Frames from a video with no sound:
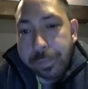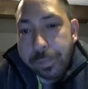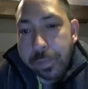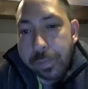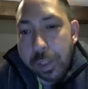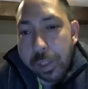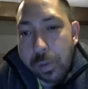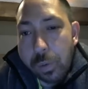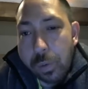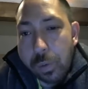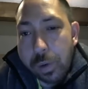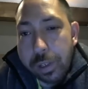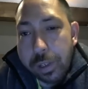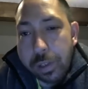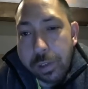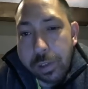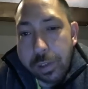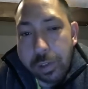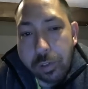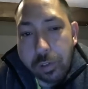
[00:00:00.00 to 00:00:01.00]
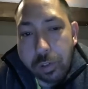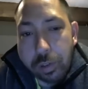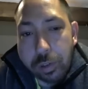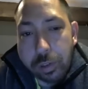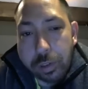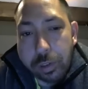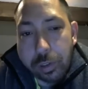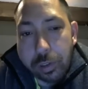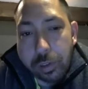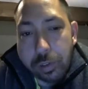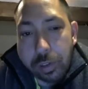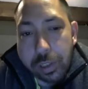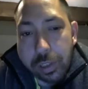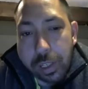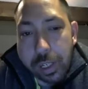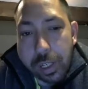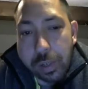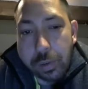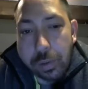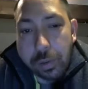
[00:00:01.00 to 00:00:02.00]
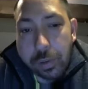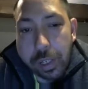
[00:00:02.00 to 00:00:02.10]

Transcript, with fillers: according to their soldiers' account